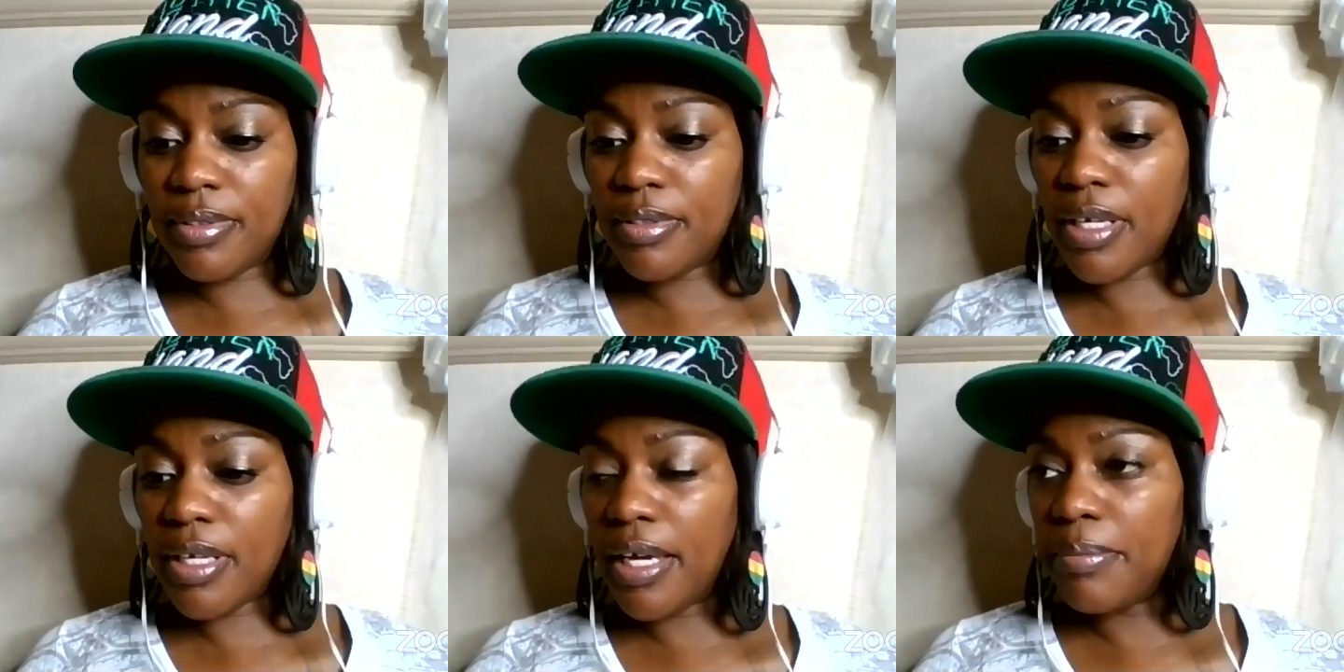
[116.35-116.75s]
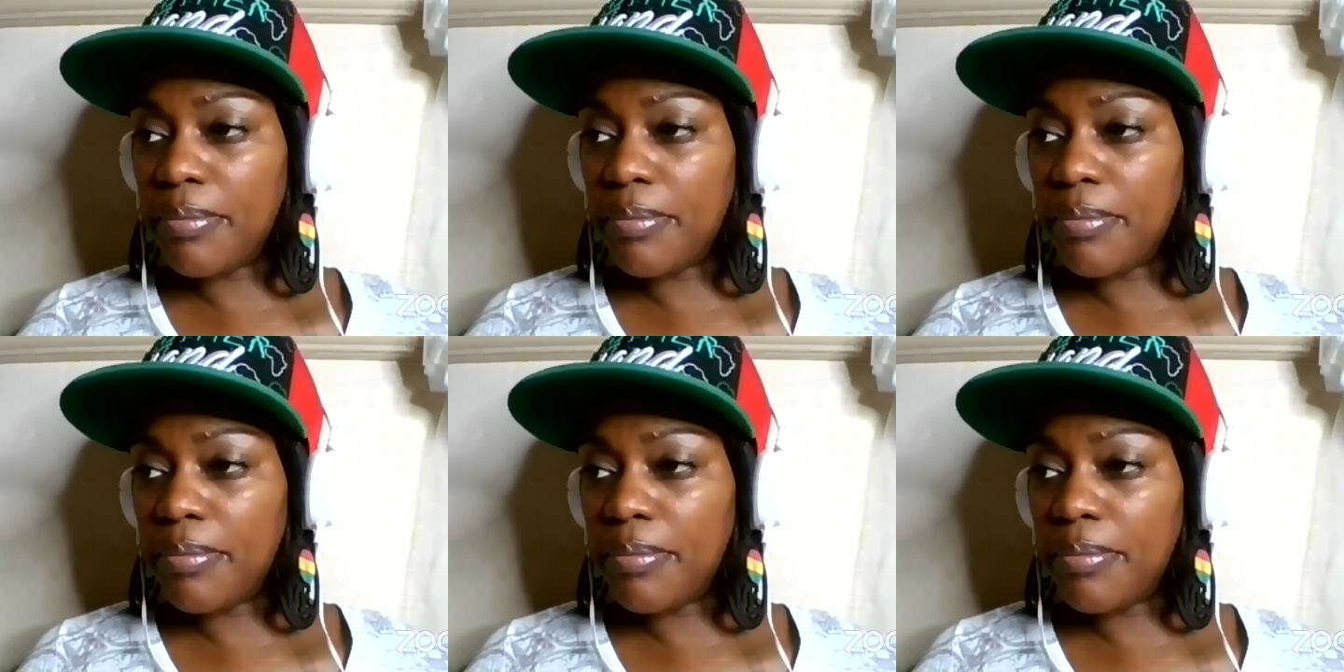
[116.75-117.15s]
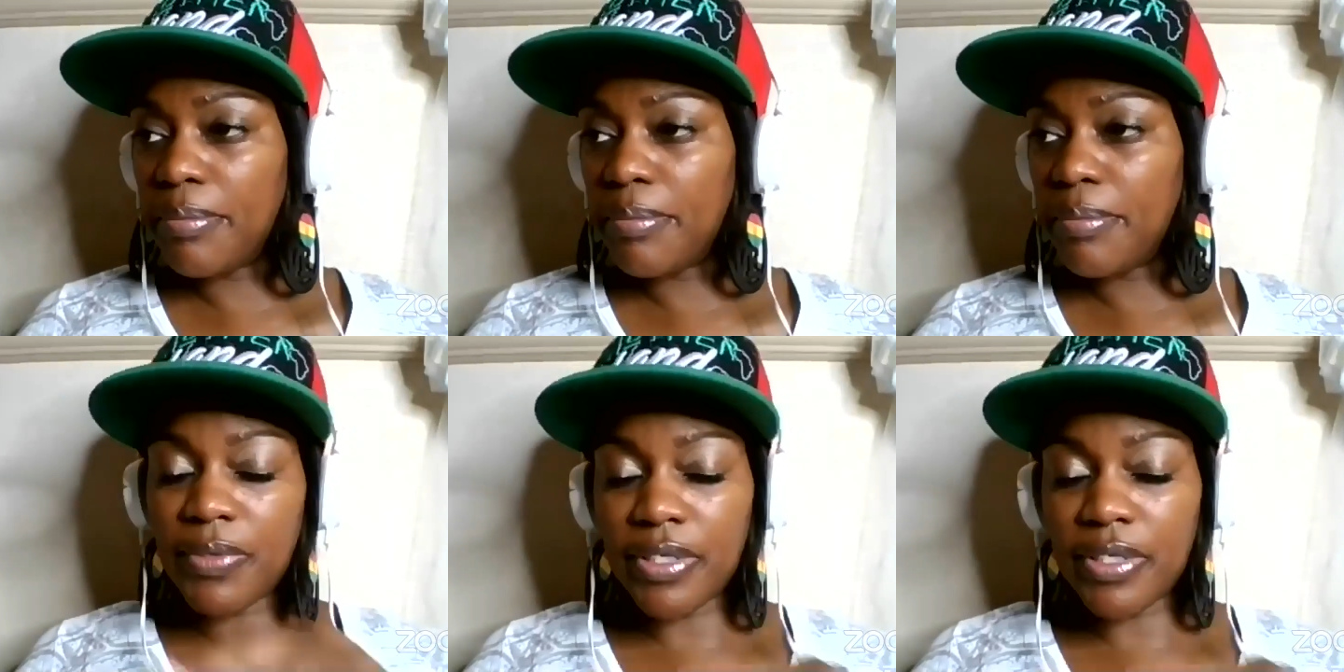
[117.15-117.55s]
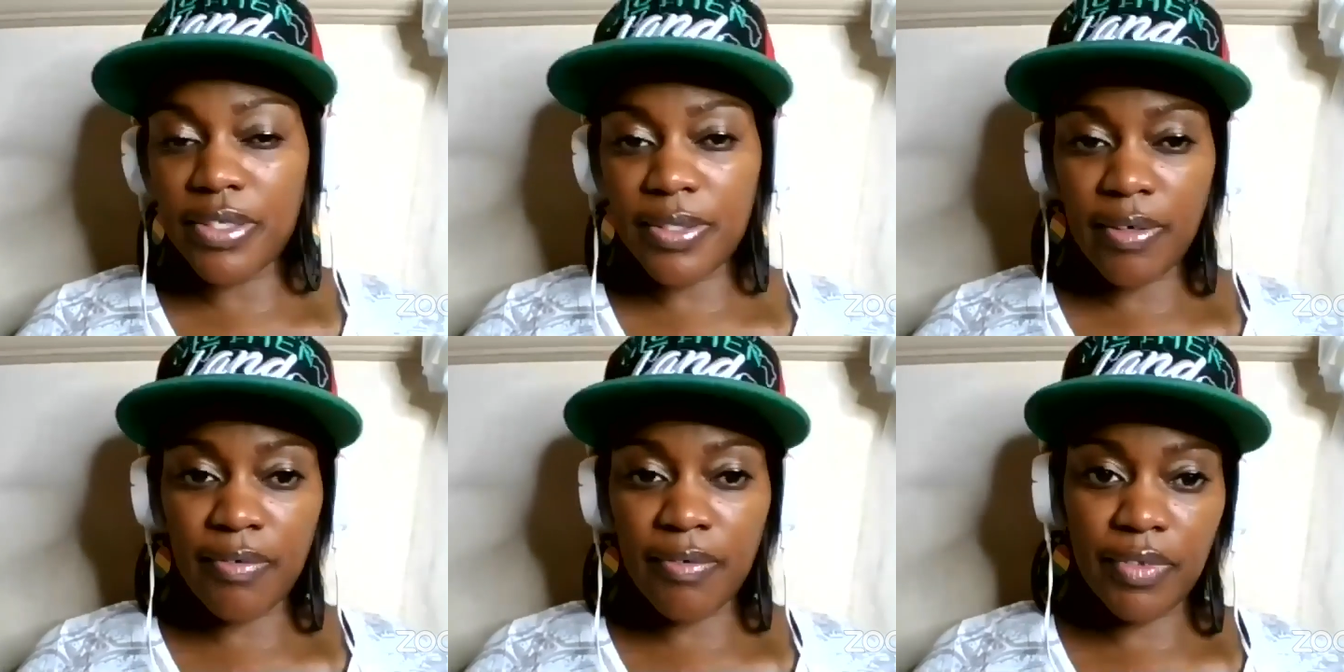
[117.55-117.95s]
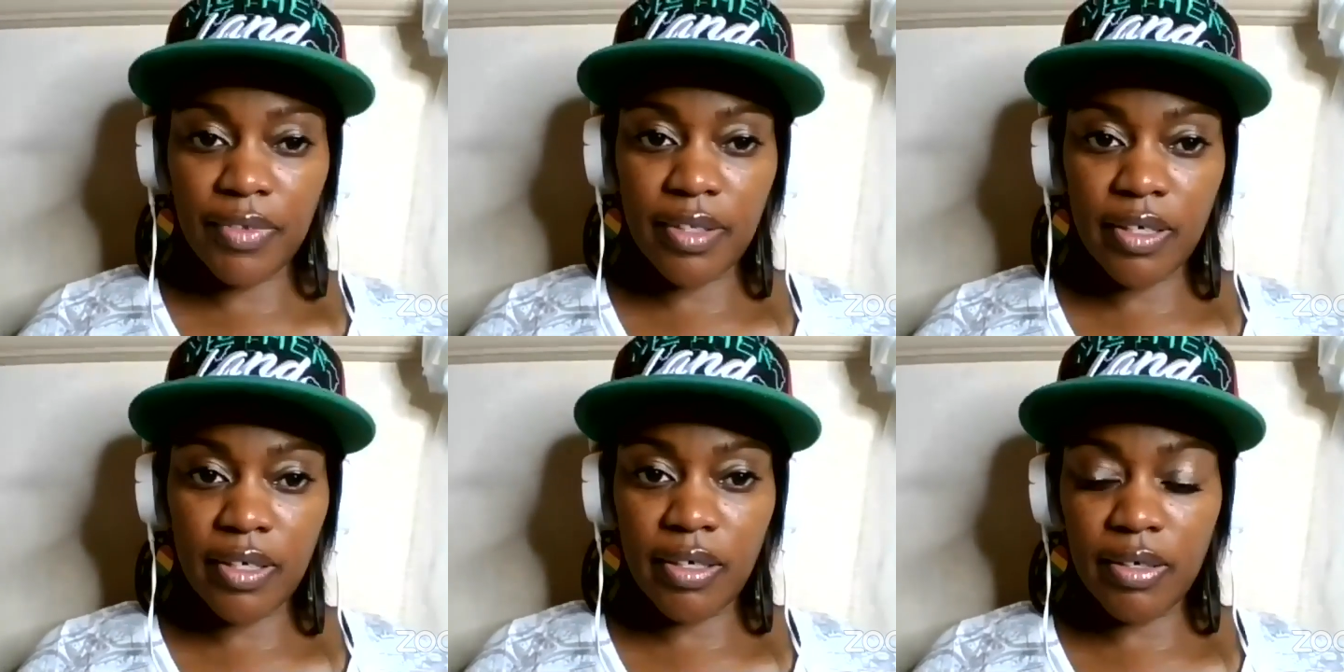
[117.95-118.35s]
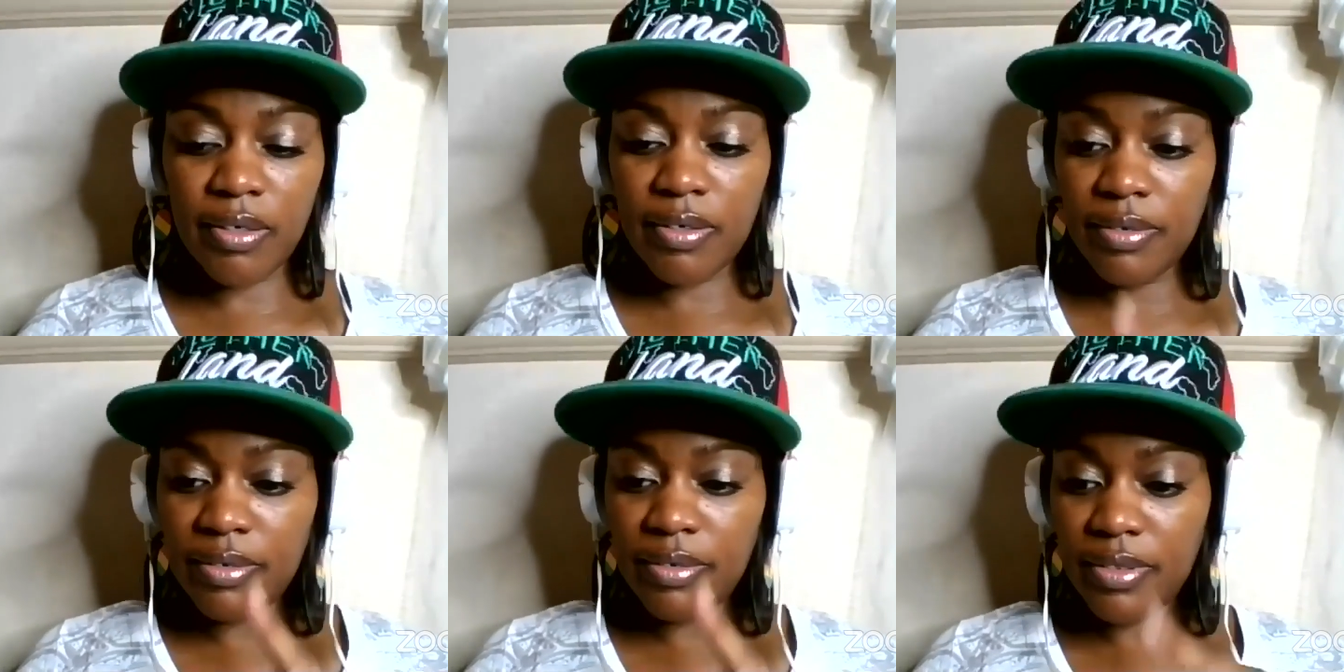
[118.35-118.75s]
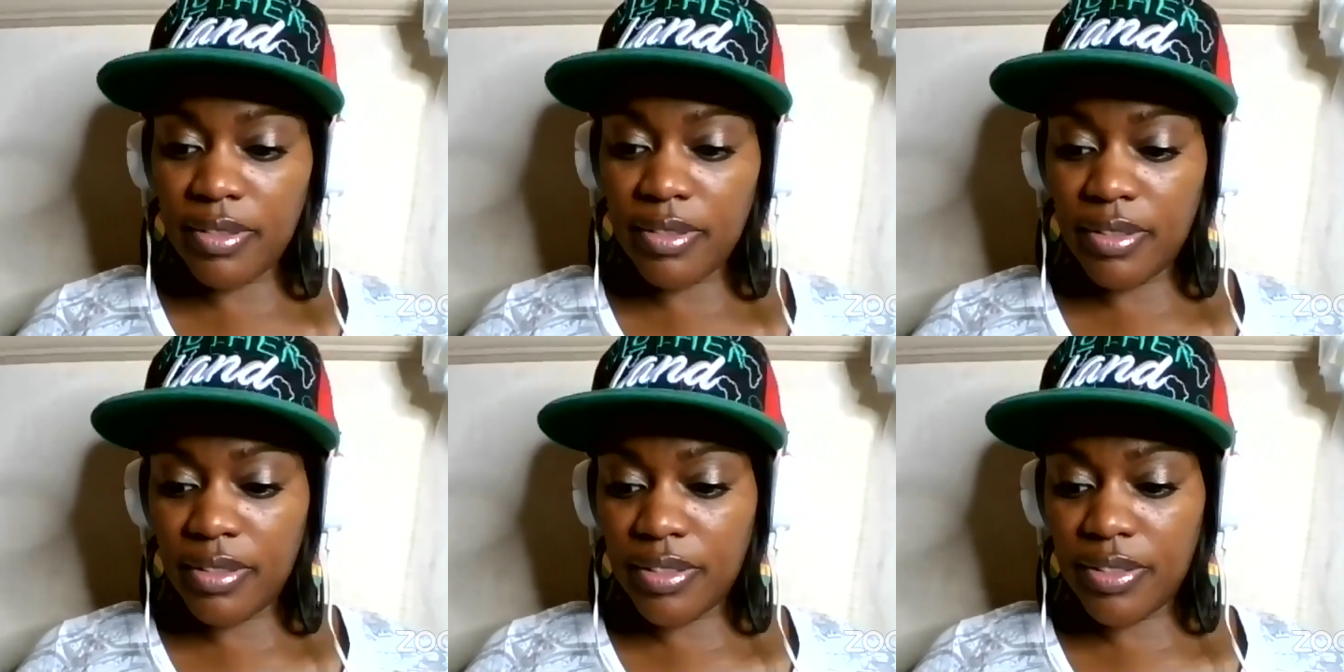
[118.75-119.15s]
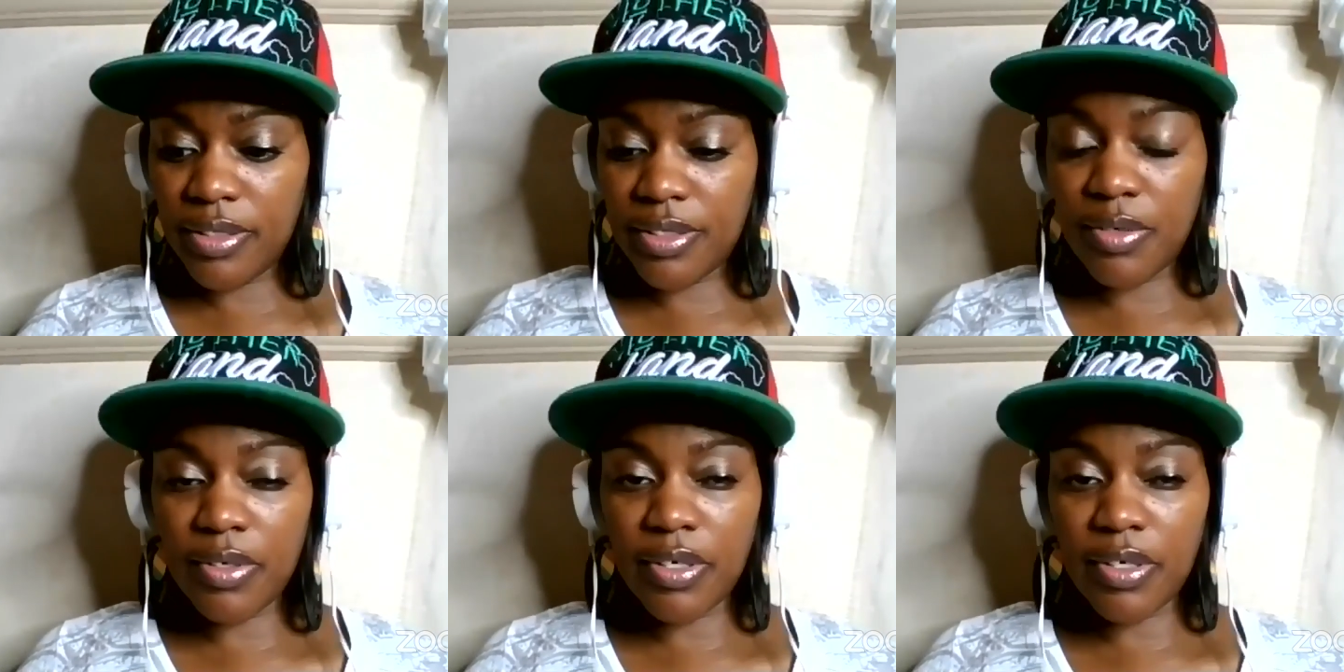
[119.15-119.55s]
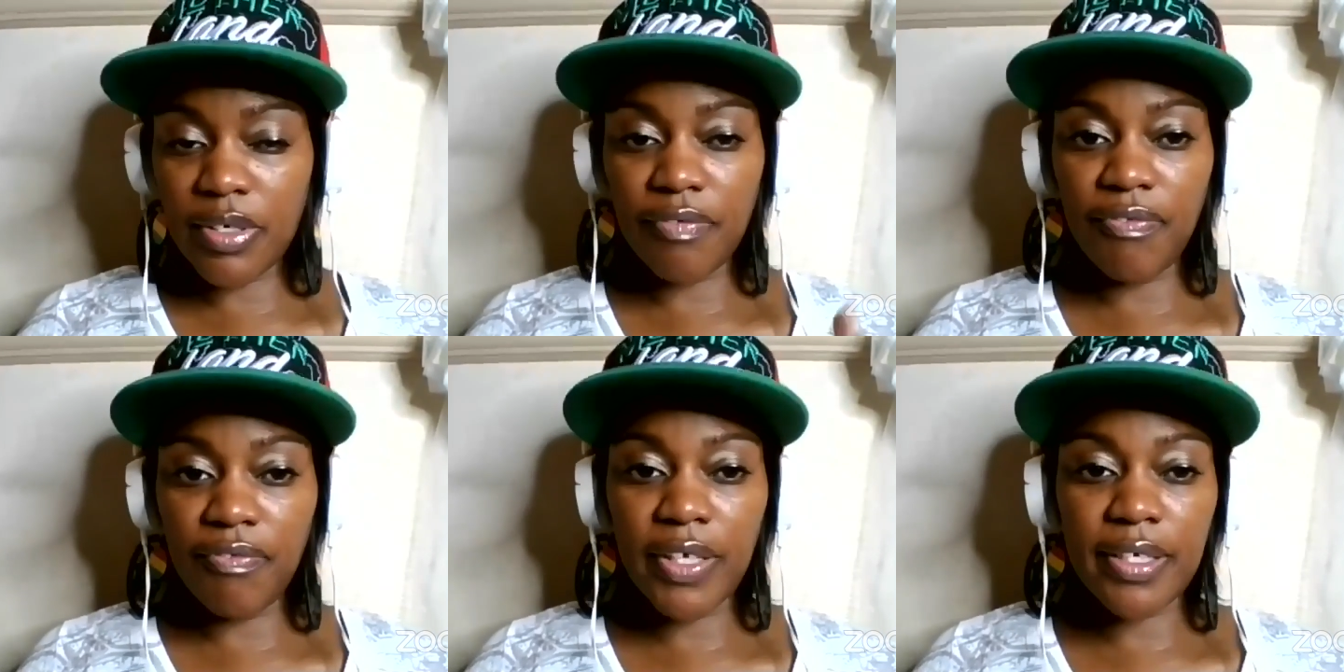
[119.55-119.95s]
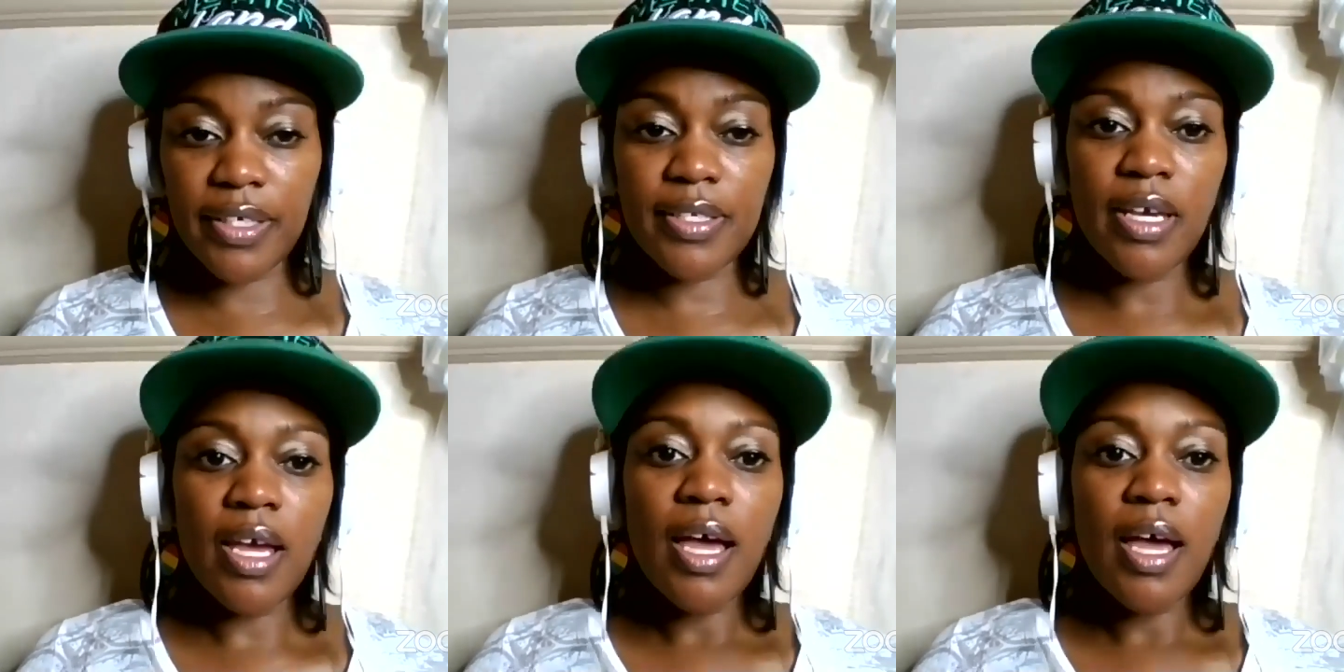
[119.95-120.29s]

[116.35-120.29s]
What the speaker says: typing. My other one is over there. It's going to get fixed.